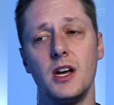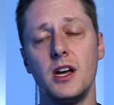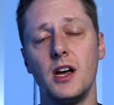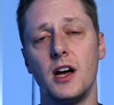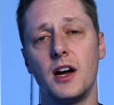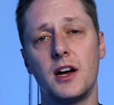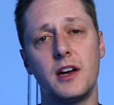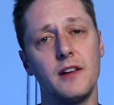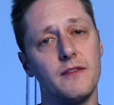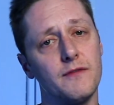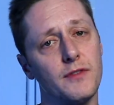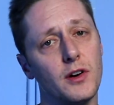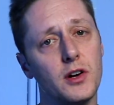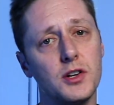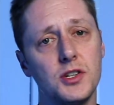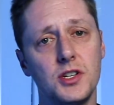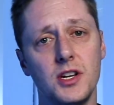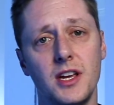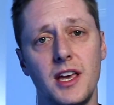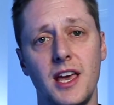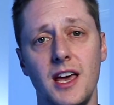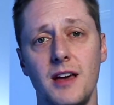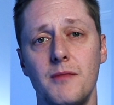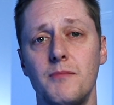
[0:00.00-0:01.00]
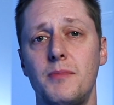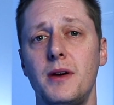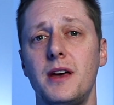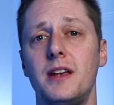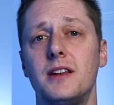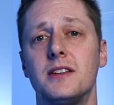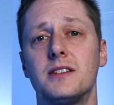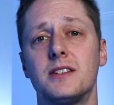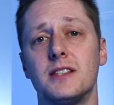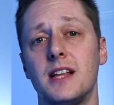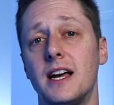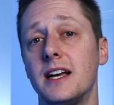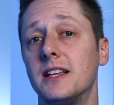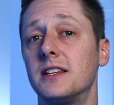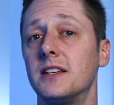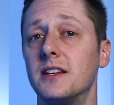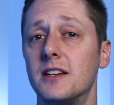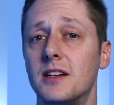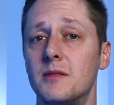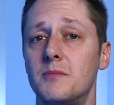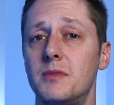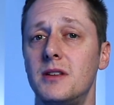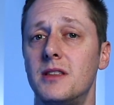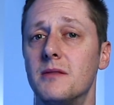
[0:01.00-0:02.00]
a conversion campaign is likely going
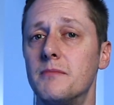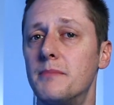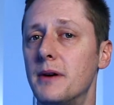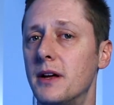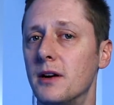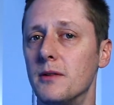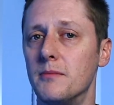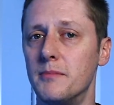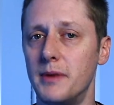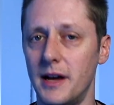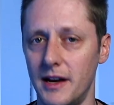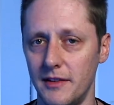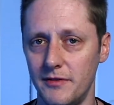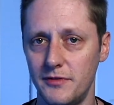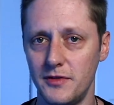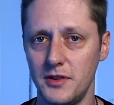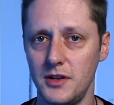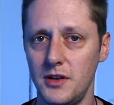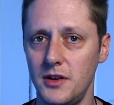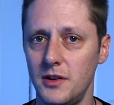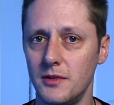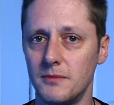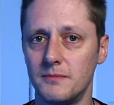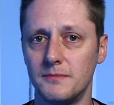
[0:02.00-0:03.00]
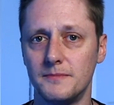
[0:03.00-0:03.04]
to be the better bet for you.